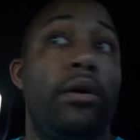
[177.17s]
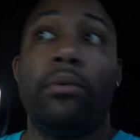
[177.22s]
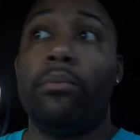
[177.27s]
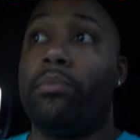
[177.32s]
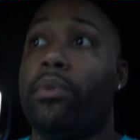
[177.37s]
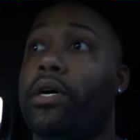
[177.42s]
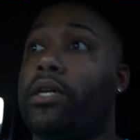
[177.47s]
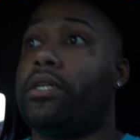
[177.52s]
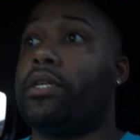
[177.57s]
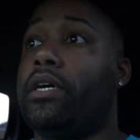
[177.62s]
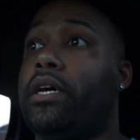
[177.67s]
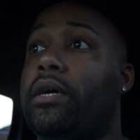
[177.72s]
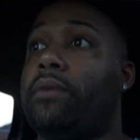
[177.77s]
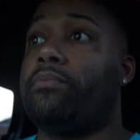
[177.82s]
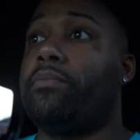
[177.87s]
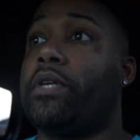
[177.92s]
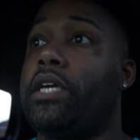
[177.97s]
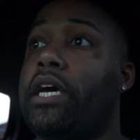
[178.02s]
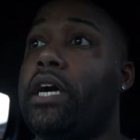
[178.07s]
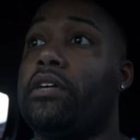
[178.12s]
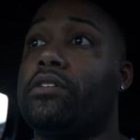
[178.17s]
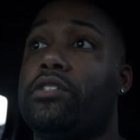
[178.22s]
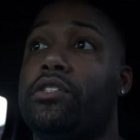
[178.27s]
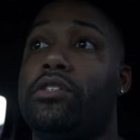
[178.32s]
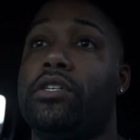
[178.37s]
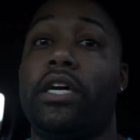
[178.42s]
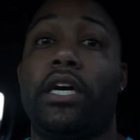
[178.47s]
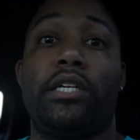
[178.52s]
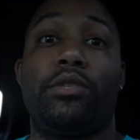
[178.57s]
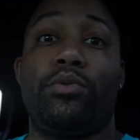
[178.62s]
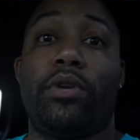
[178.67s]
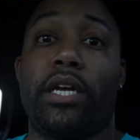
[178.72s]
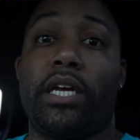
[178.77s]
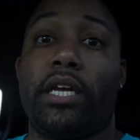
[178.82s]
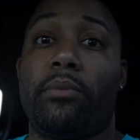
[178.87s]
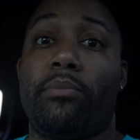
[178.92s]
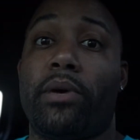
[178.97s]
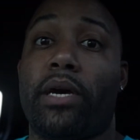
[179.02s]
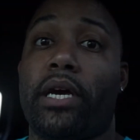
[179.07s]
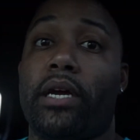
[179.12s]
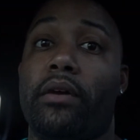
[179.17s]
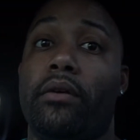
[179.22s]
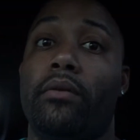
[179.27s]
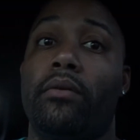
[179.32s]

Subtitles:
But yeah, I'll see you guys when I get back.